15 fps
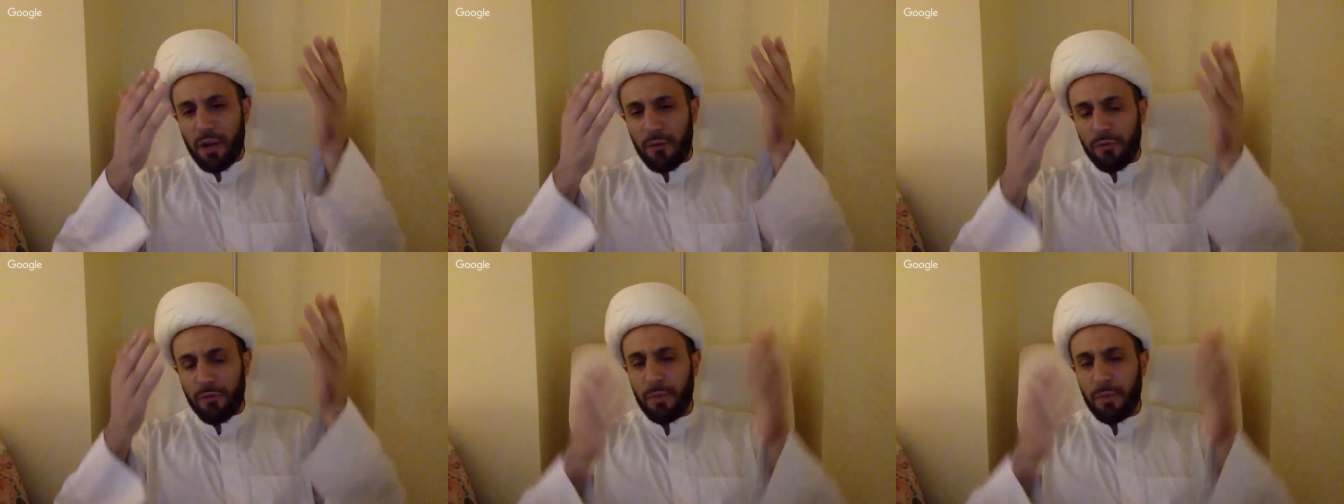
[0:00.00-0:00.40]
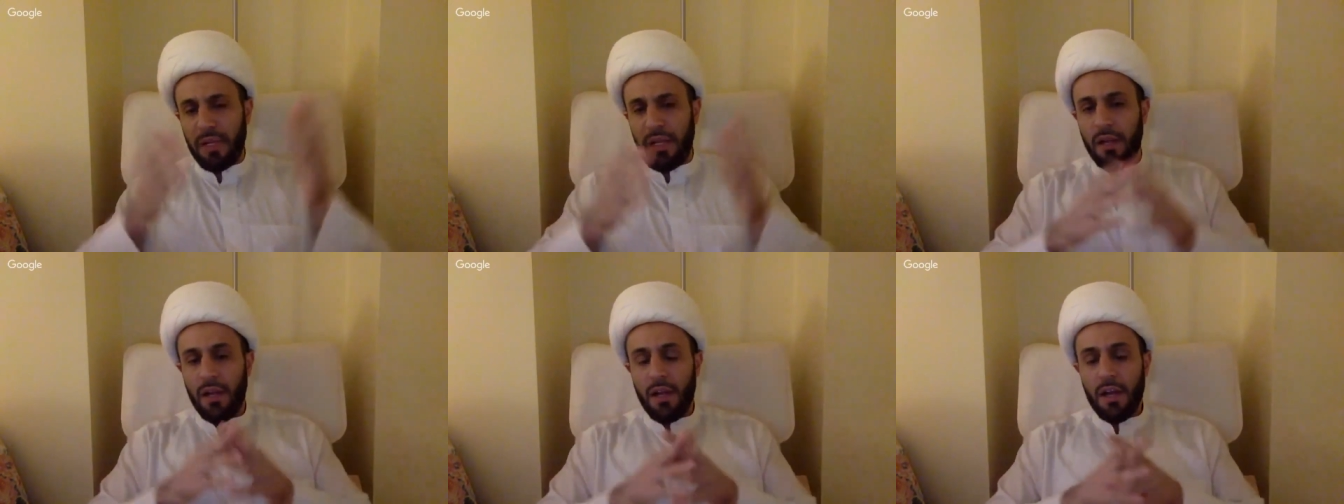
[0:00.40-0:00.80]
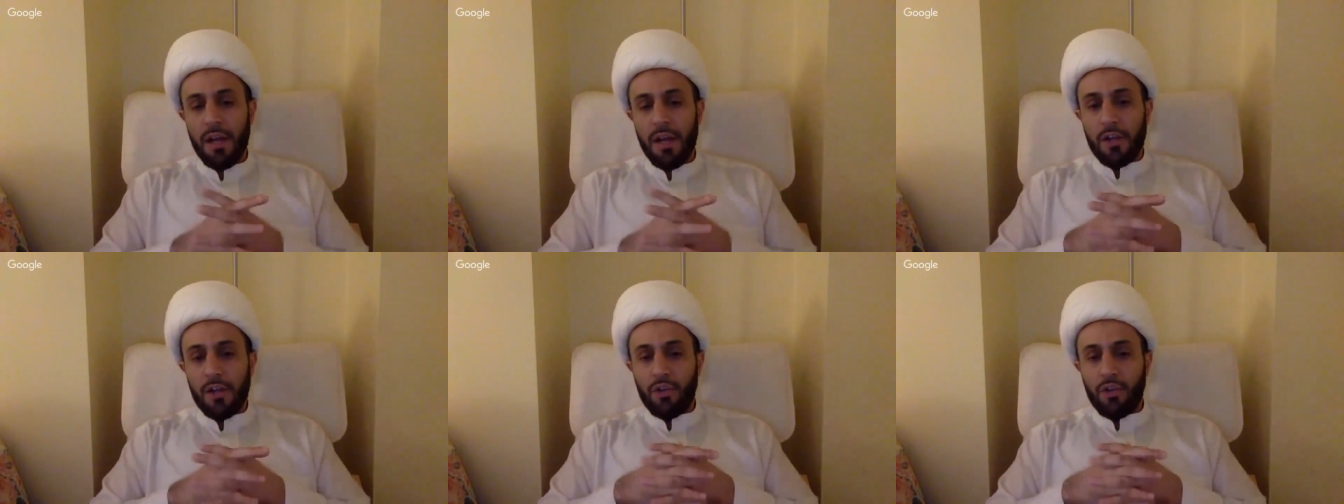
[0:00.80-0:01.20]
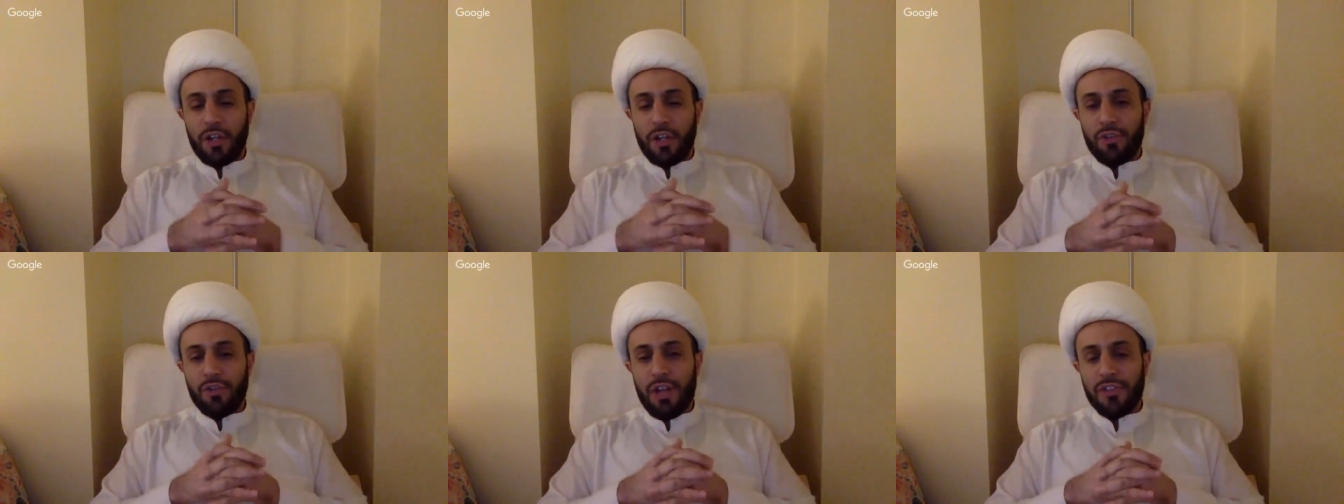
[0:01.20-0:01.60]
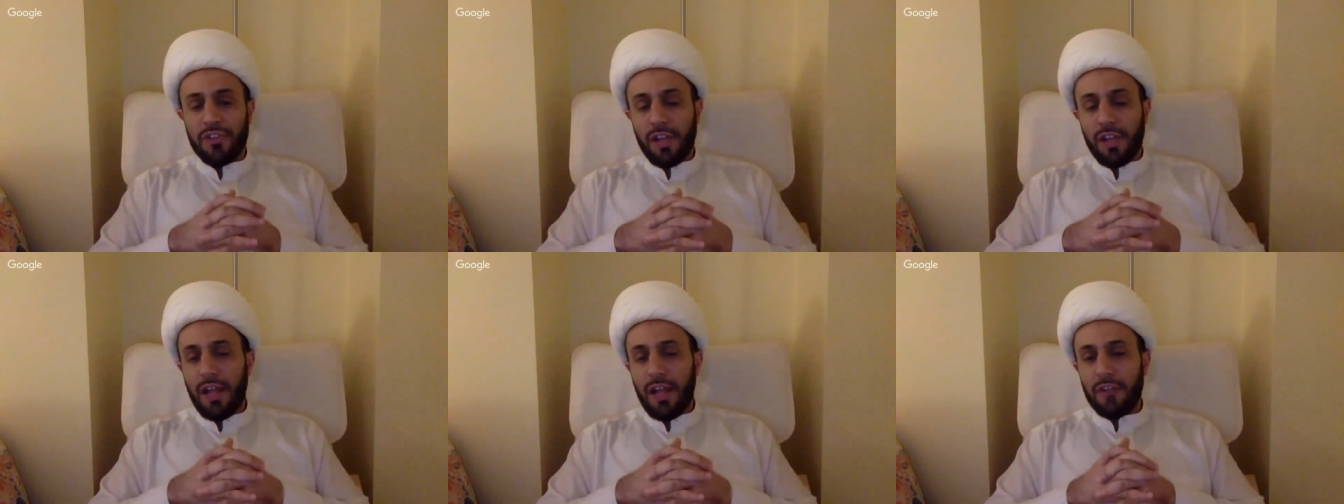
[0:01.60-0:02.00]
for me to address
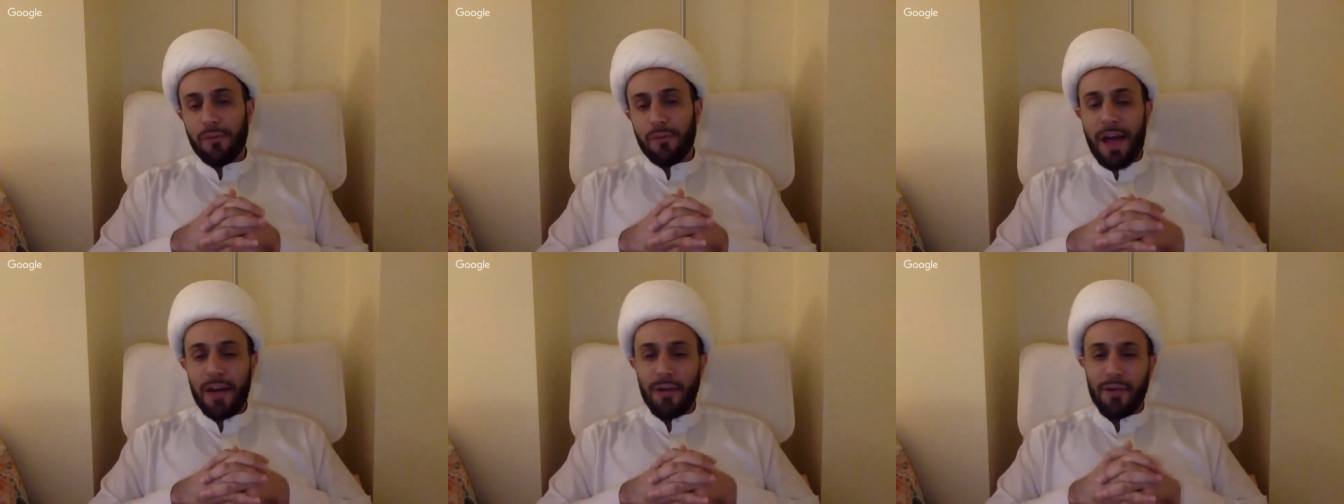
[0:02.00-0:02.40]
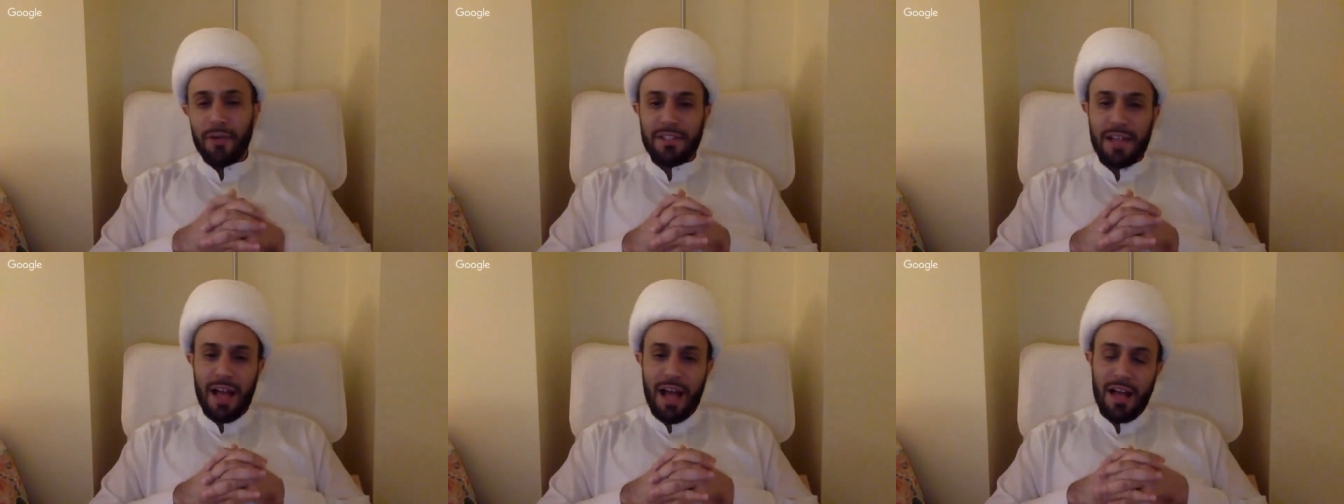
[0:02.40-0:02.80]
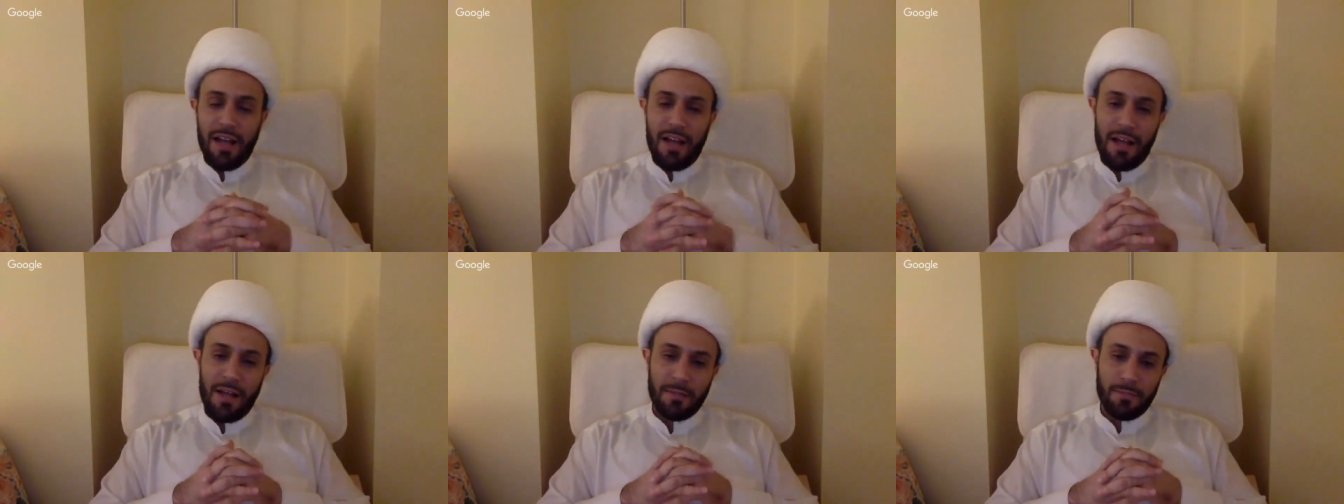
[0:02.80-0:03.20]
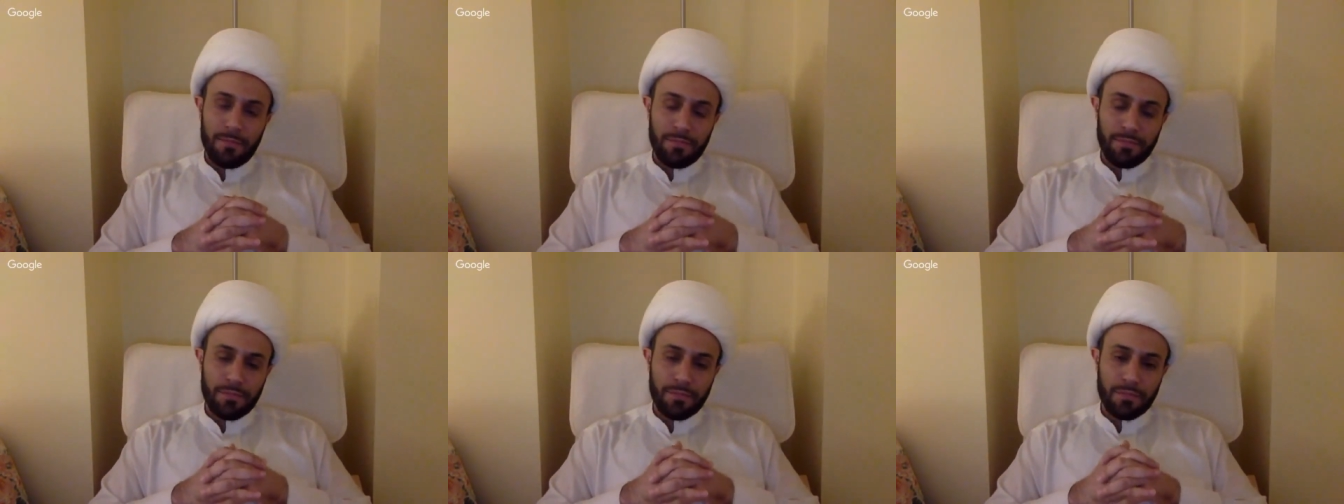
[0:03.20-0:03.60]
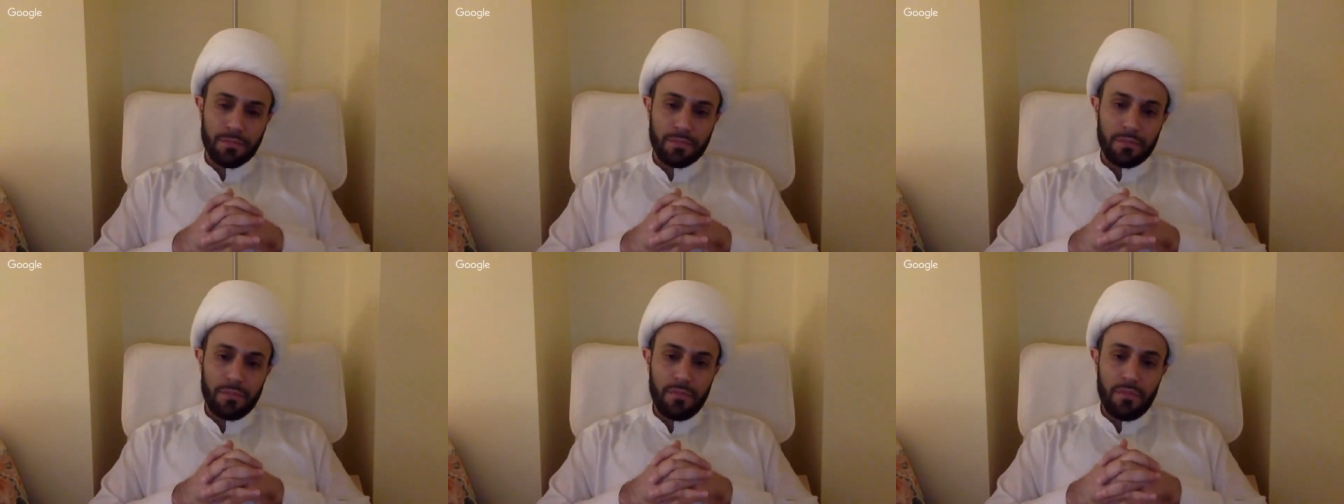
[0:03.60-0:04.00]
Allah subhanahu wa ta'ala
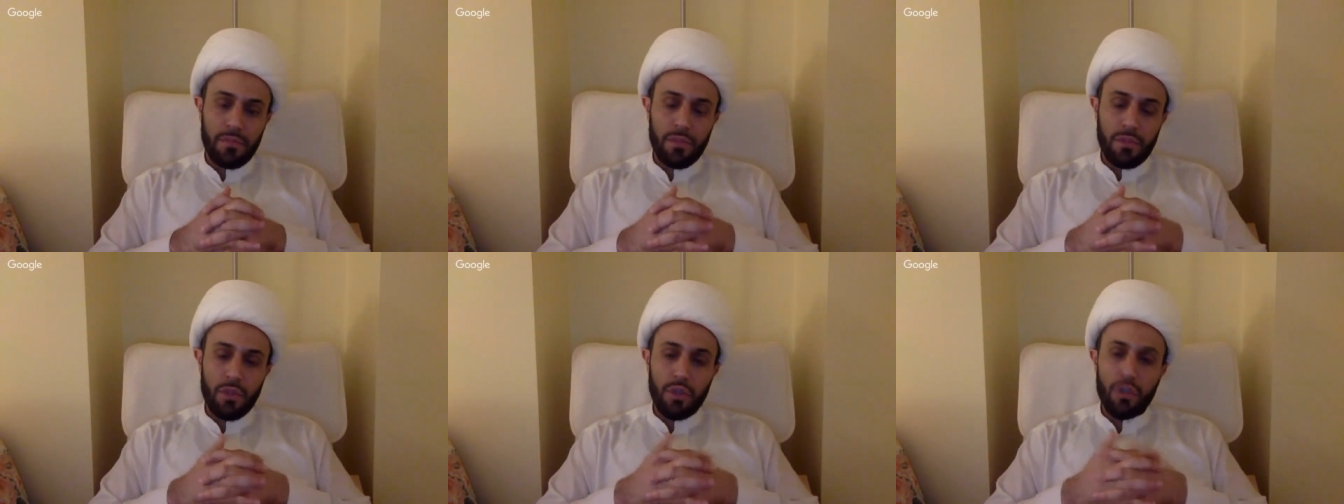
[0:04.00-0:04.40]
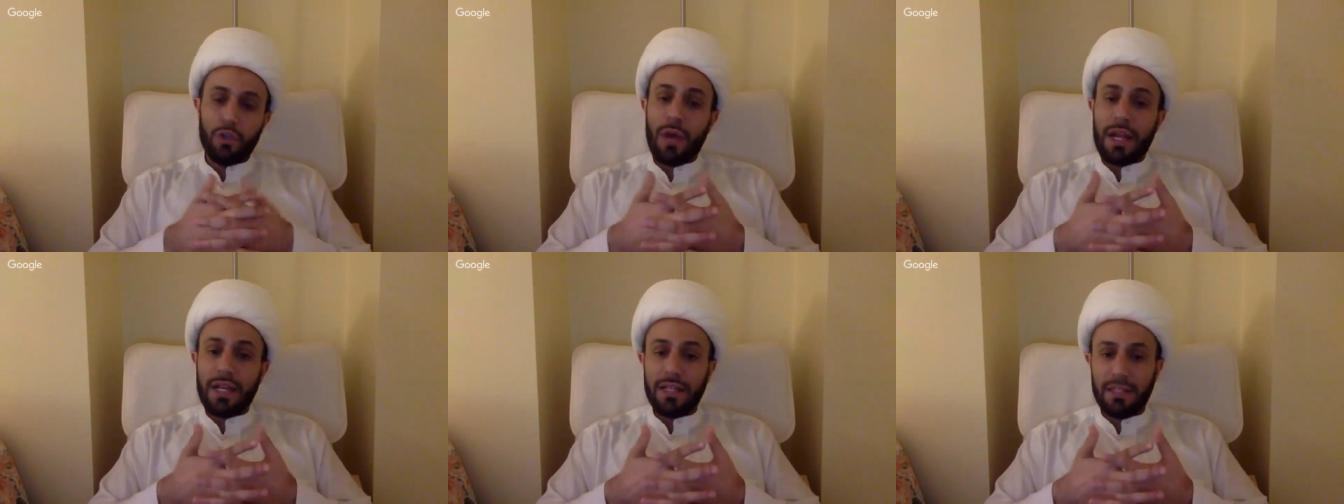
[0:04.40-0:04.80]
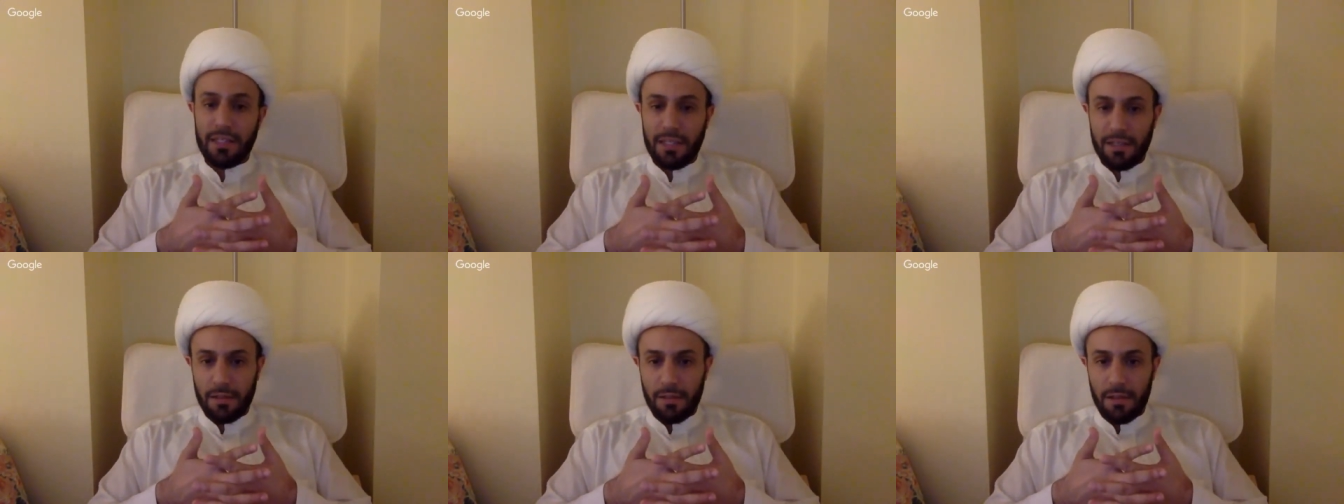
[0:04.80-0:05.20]
directly.